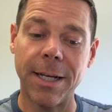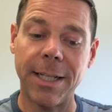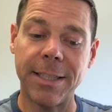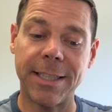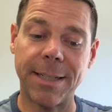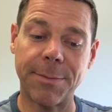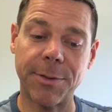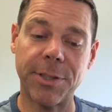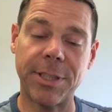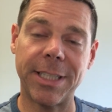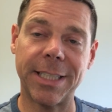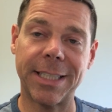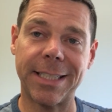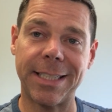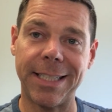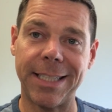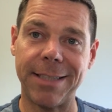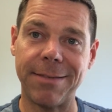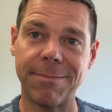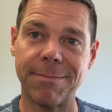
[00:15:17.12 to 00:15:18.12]
Chapter
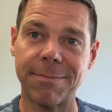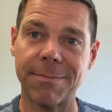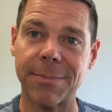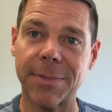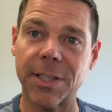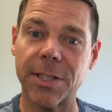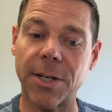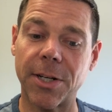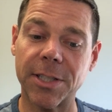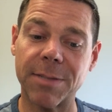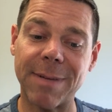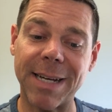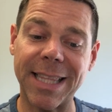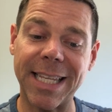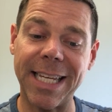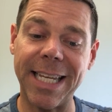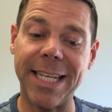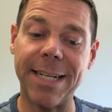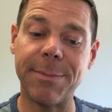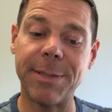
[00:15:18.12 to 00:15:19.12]
16 talks about
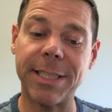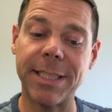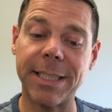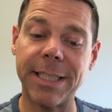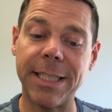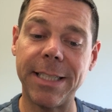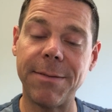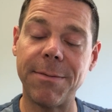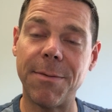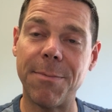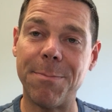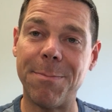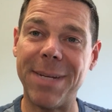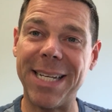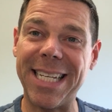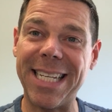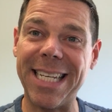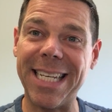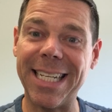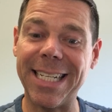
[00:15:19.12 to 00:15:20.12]
the intimacy
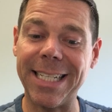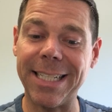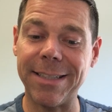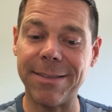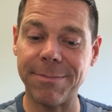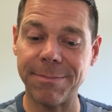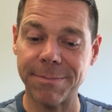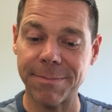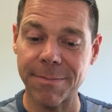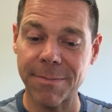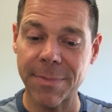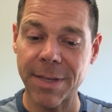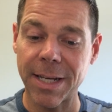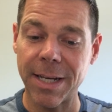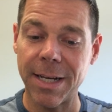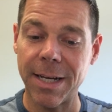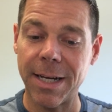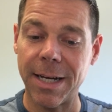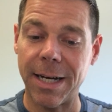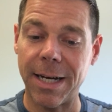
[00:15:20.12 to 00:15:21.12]
beginning,
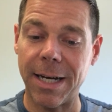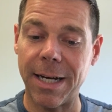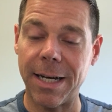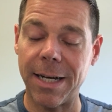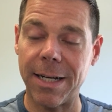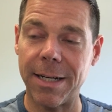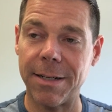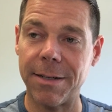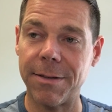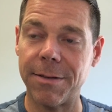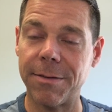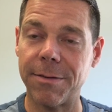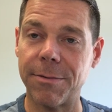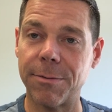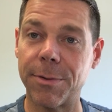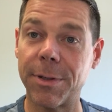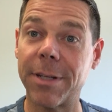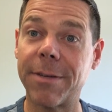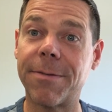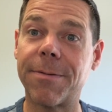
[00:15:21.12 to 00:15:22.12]

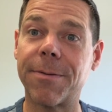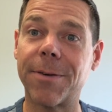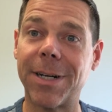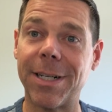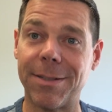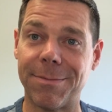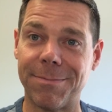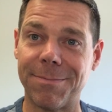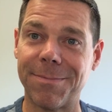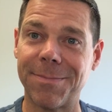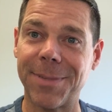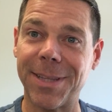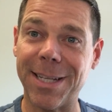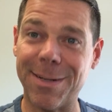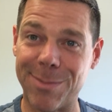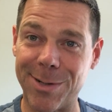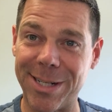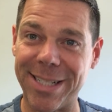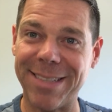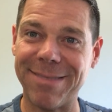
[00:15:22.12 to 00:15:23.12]
really freedom,
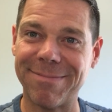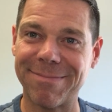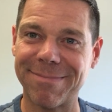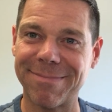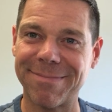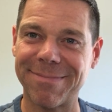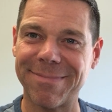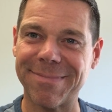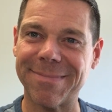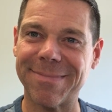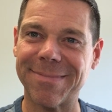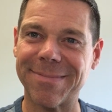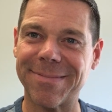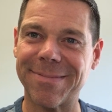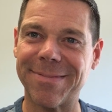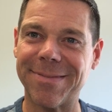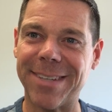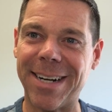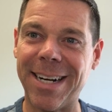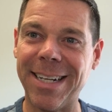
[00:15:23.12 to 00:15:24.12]
liberty,
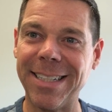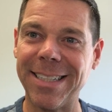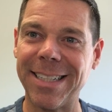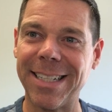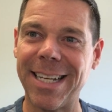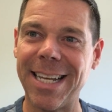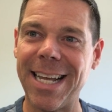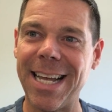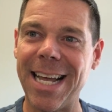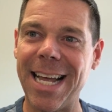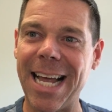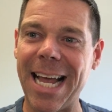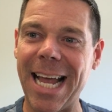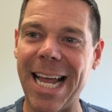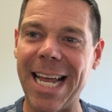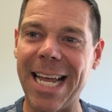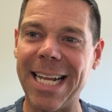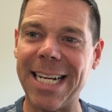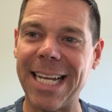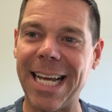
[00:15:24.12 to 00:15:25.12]
right?
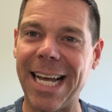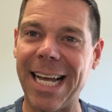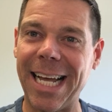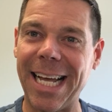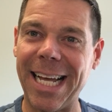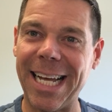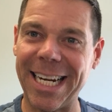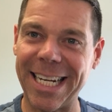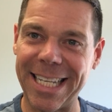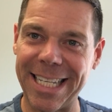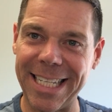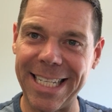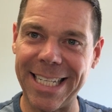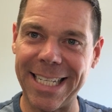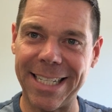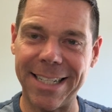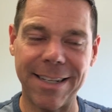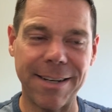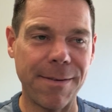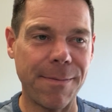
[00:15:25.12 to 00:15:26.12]
And
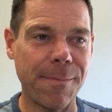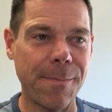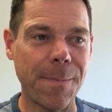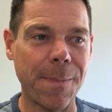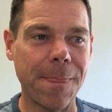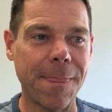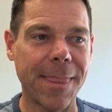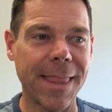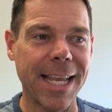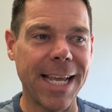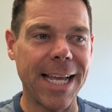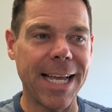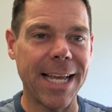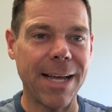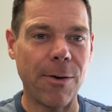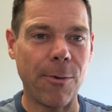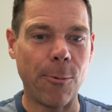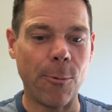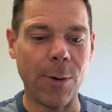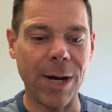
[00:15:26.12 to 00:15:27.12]
again,
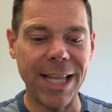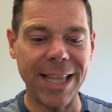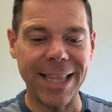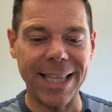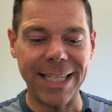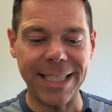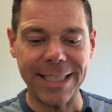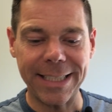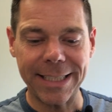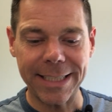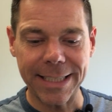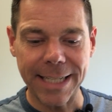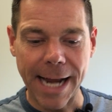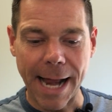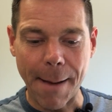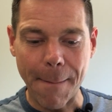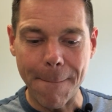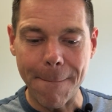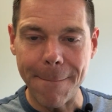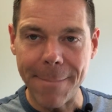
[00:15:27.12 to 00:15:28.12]
what this
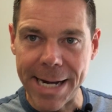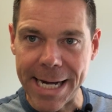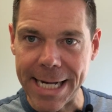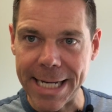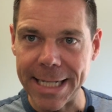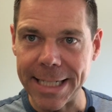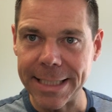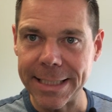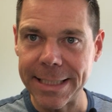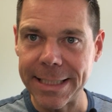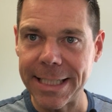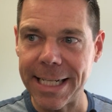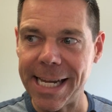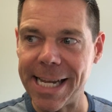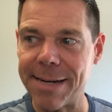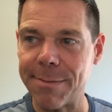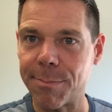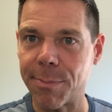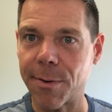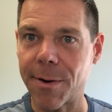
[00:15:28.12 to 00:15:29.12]
means
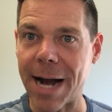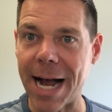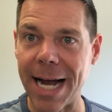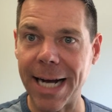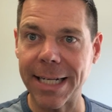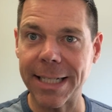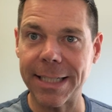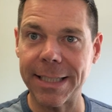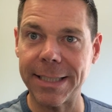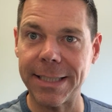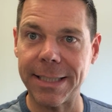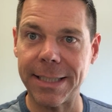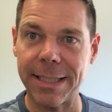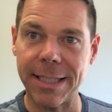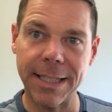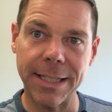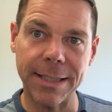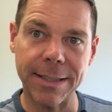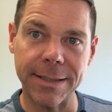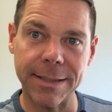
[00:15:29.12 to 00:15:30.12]
in practice
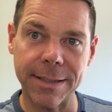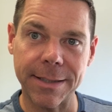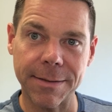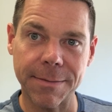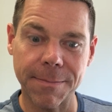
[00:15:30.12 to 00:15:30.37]
is